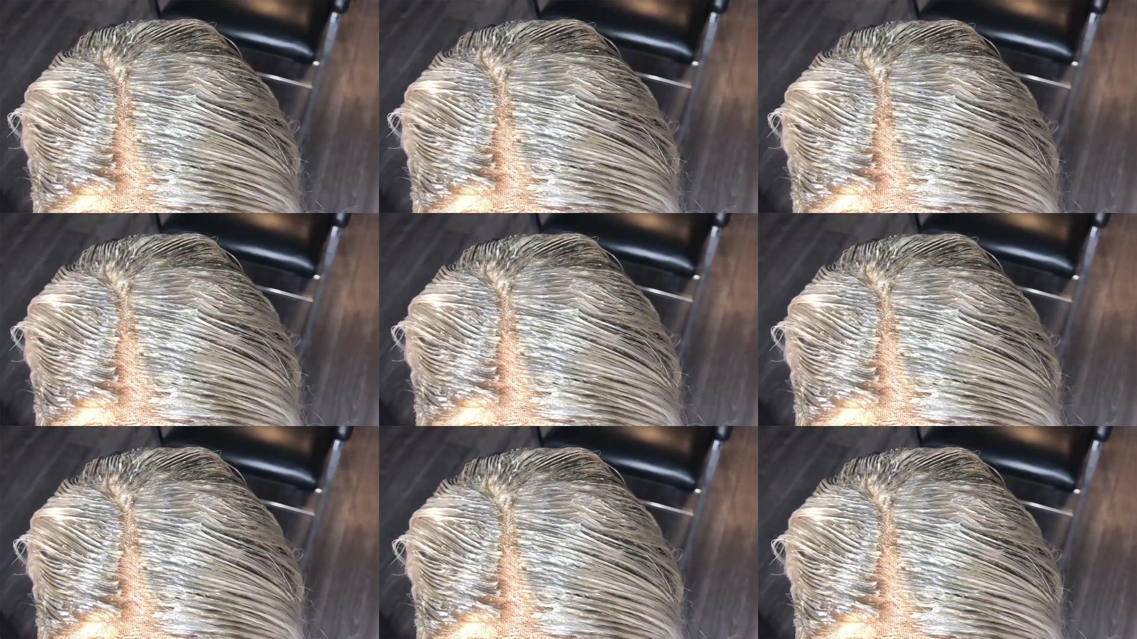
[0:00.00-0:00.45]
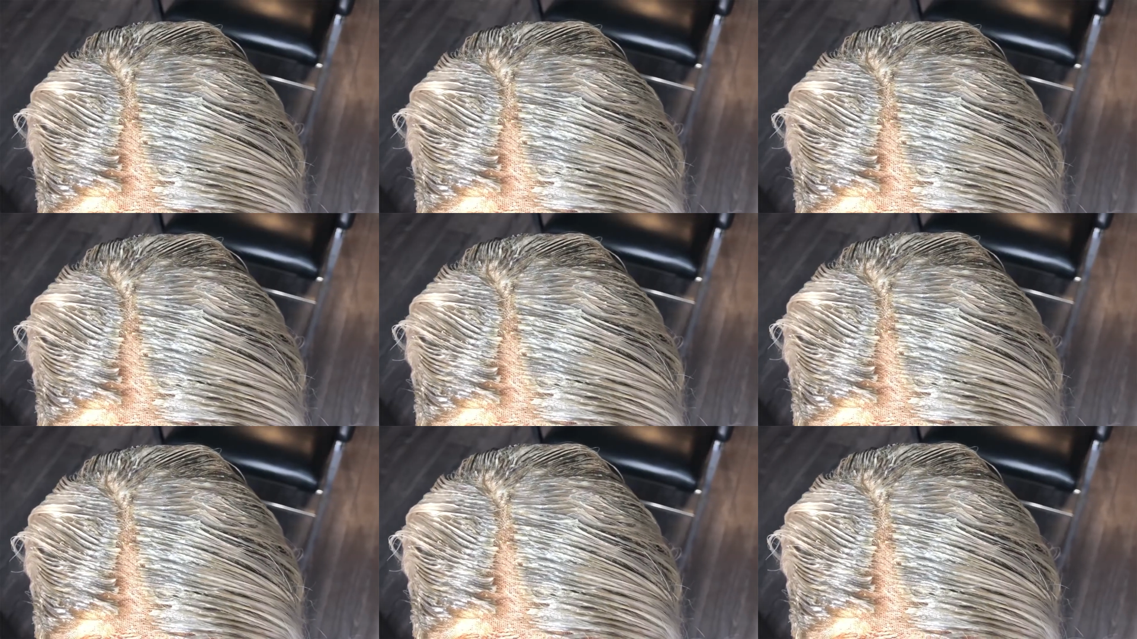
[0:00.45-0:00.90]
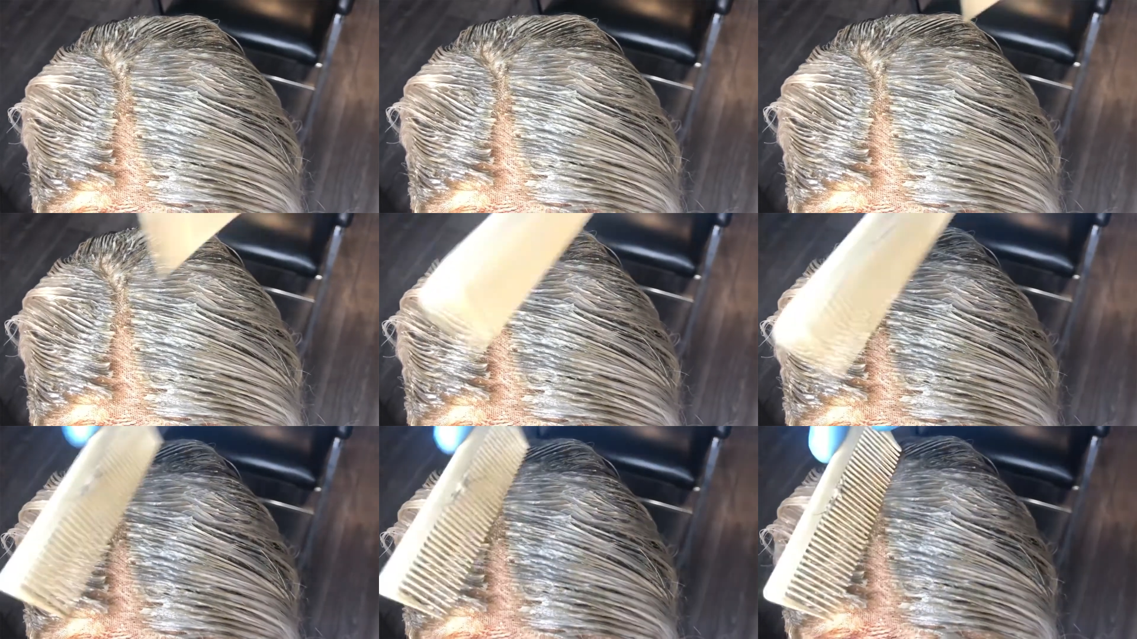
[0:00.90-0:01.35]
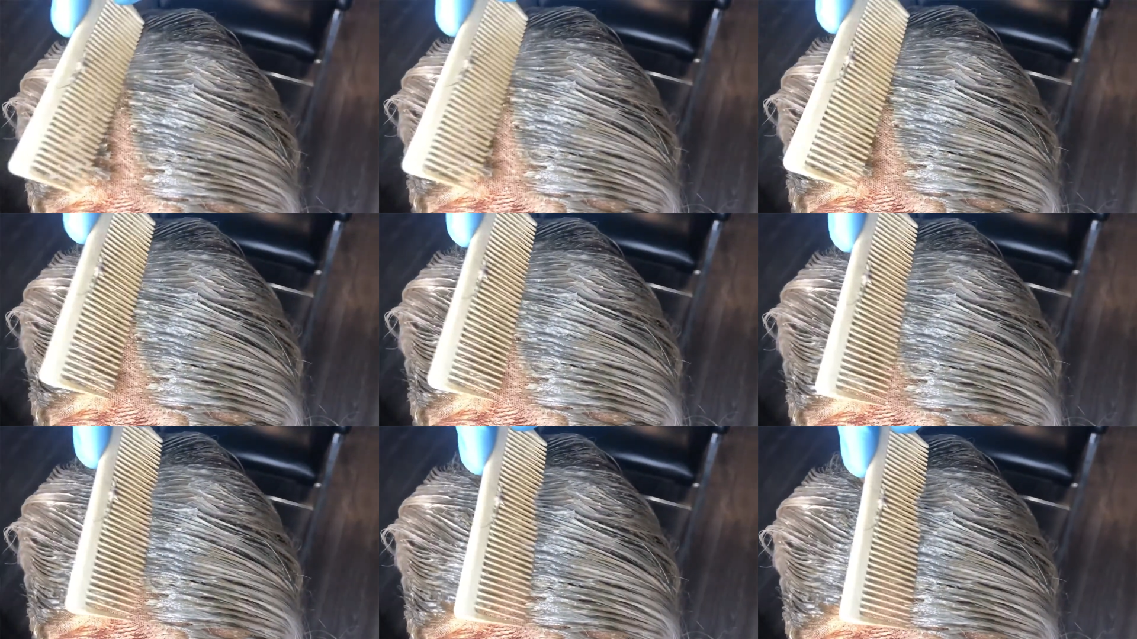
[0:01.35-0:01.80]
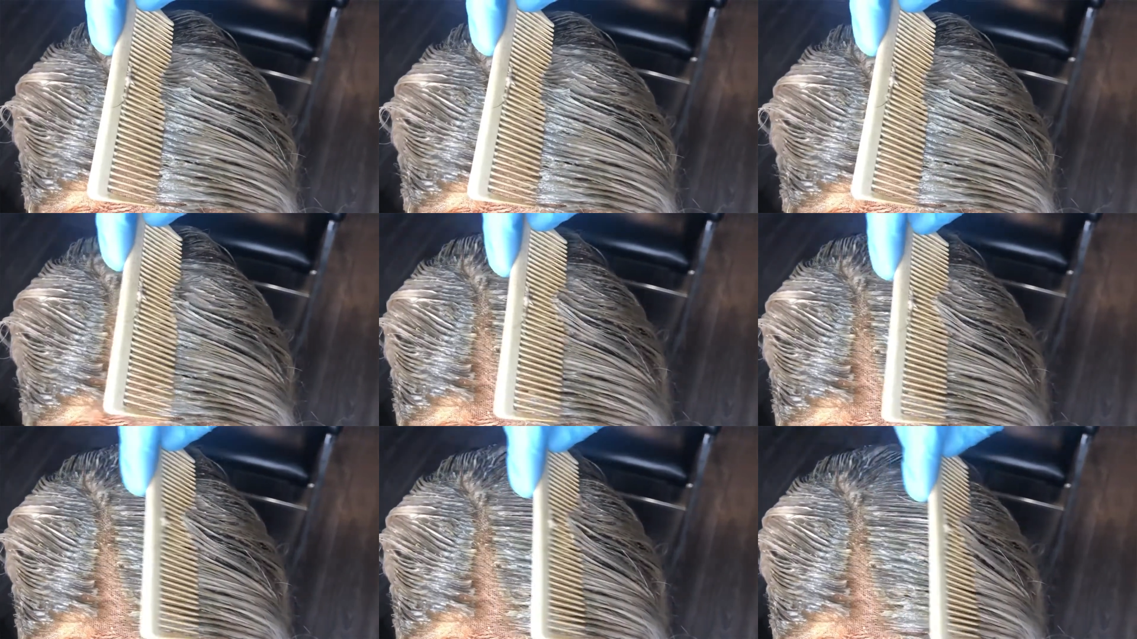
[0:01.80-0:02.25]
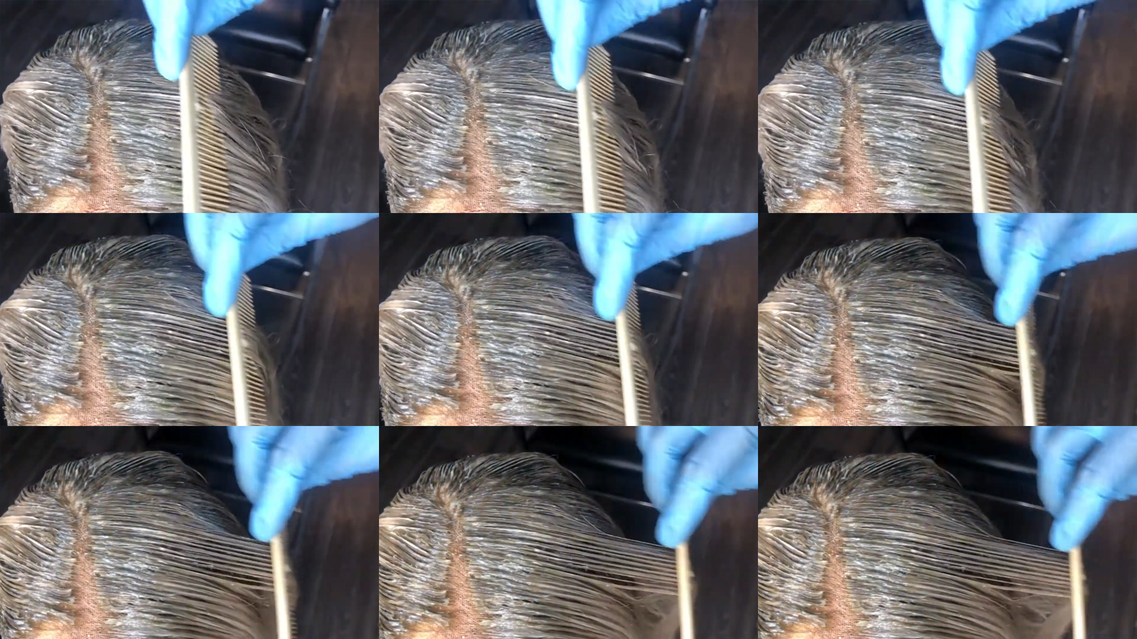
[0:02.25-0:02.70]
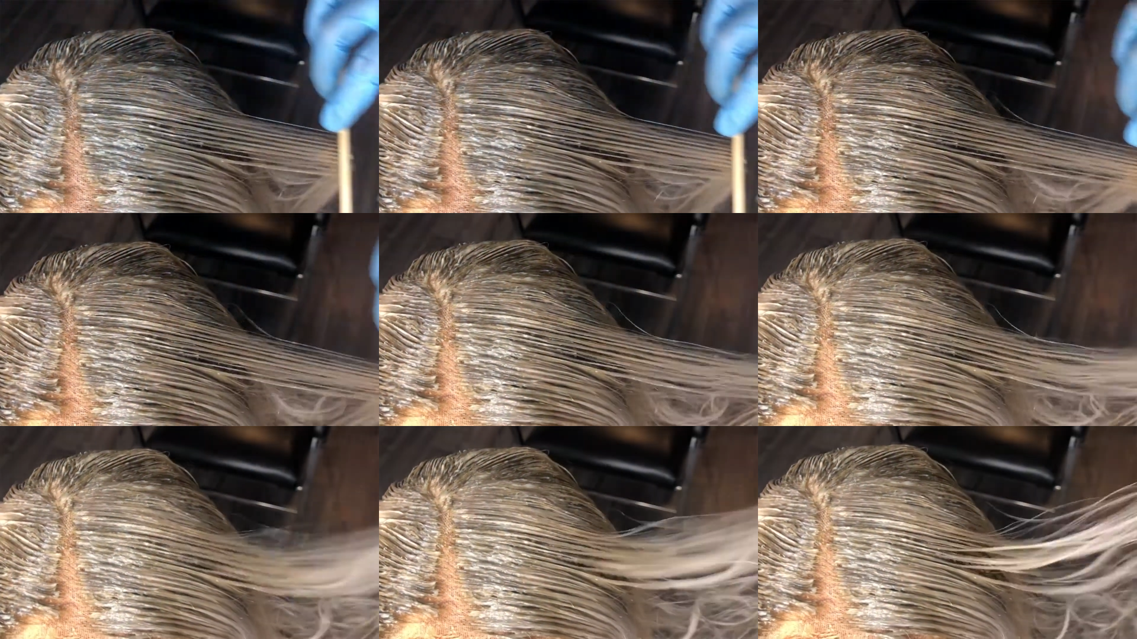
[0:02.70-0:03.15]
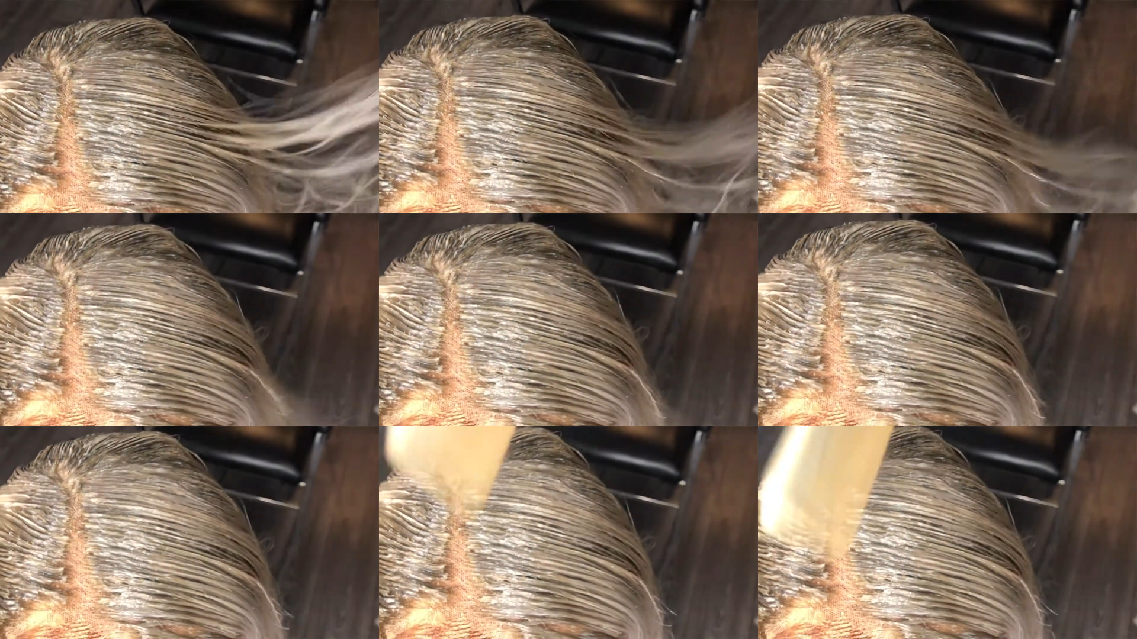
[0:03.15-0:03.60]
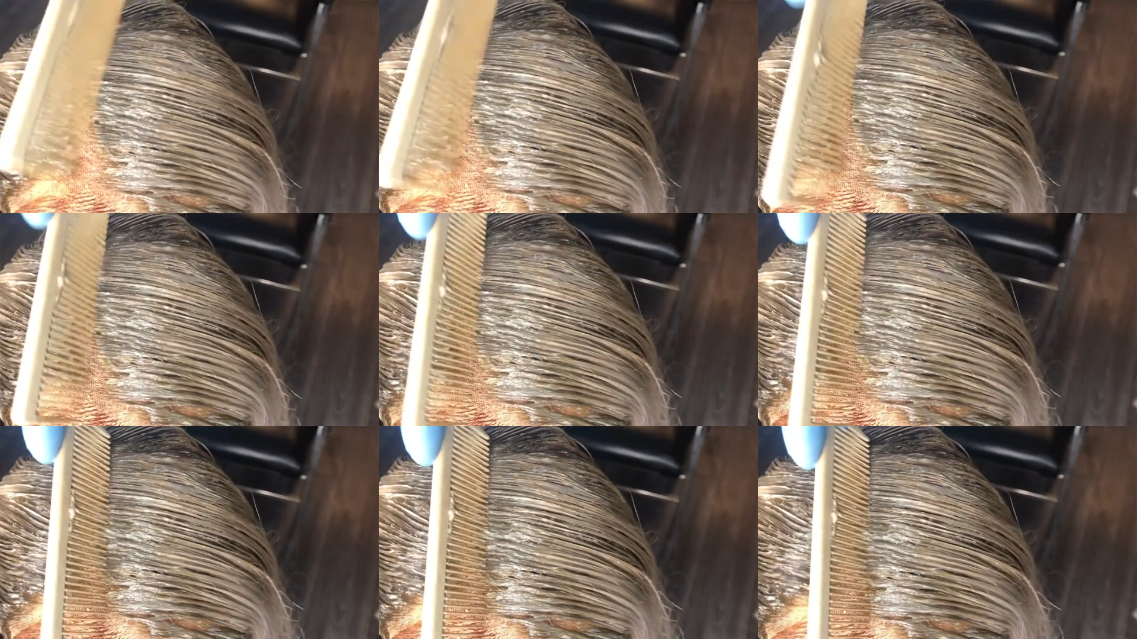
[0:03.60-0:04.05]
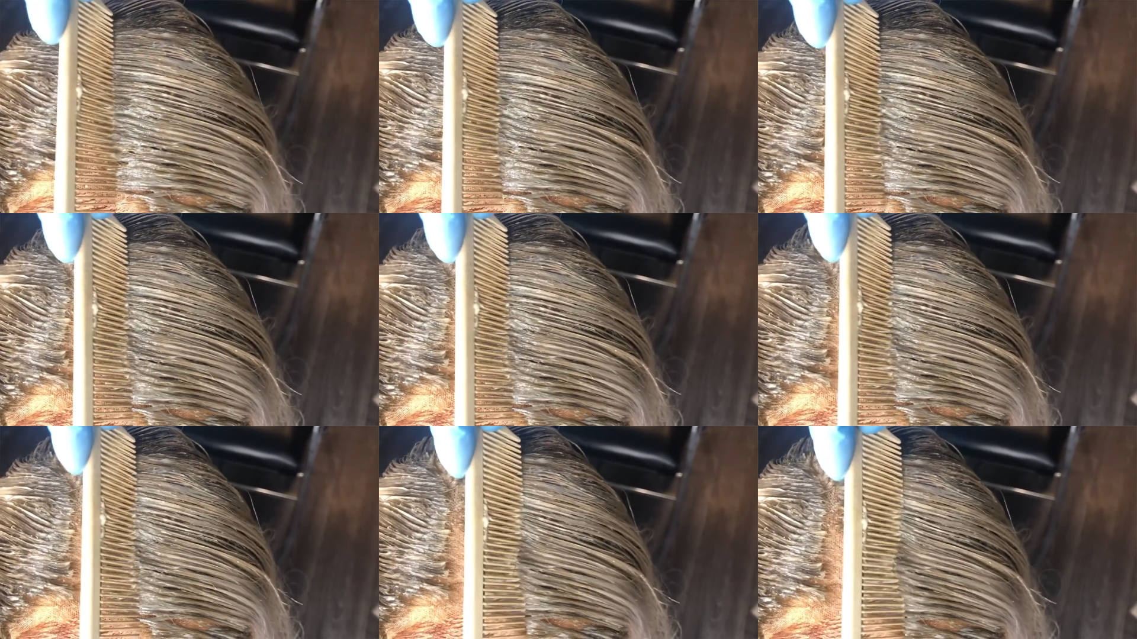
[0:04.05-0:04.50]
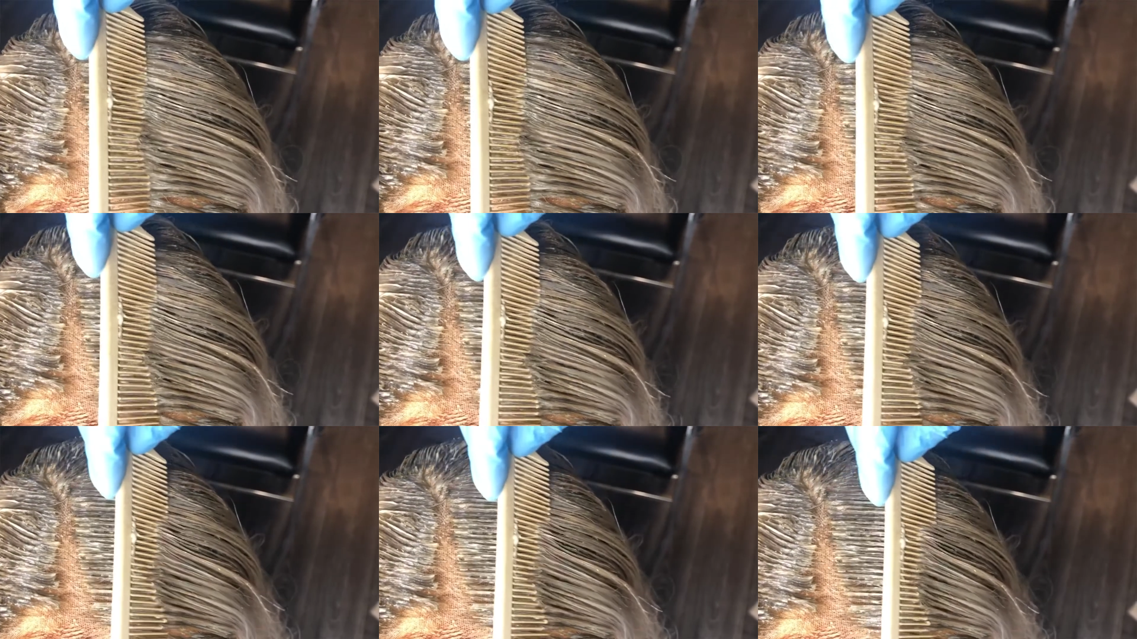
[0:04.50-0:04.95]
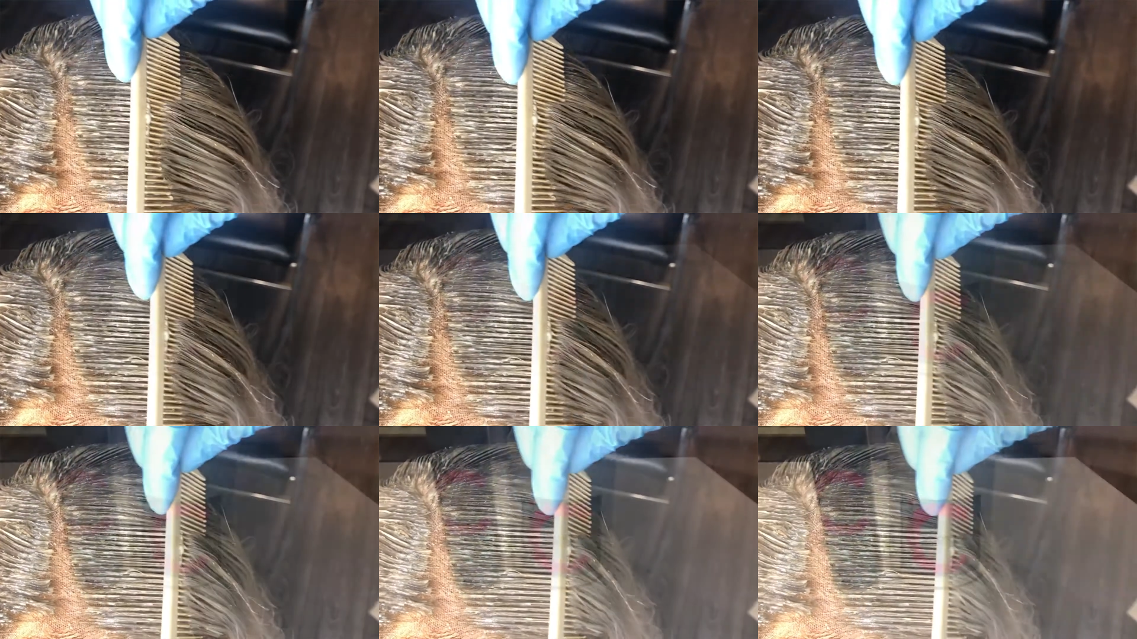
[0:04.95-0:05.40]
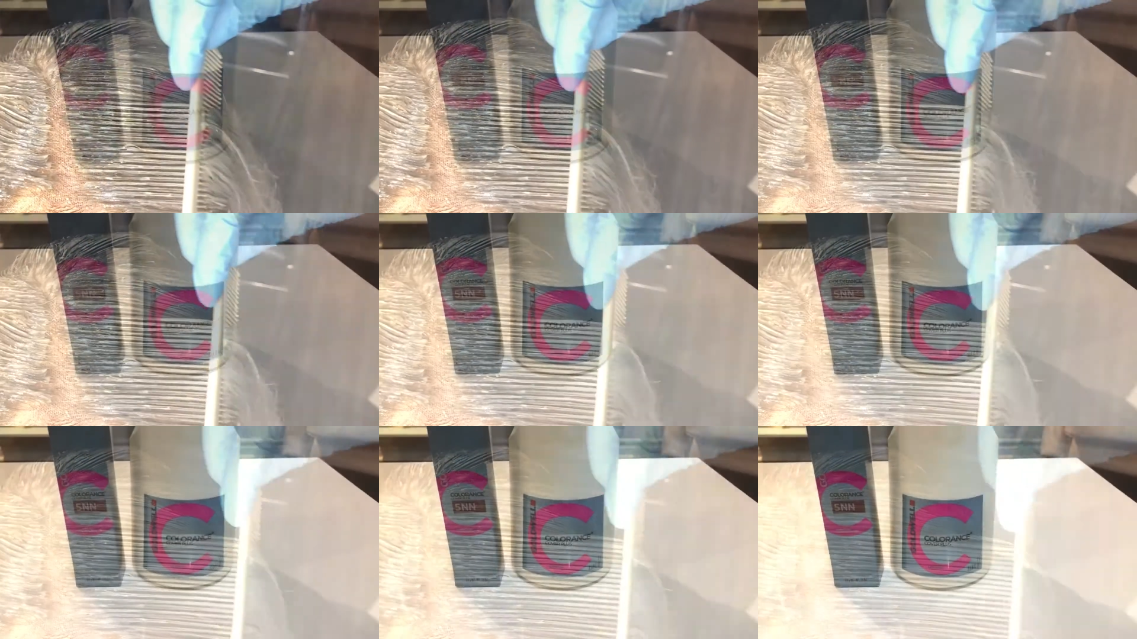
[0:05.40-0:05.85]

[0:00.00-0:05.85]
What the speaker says: No face is visible, so there are no lips to read.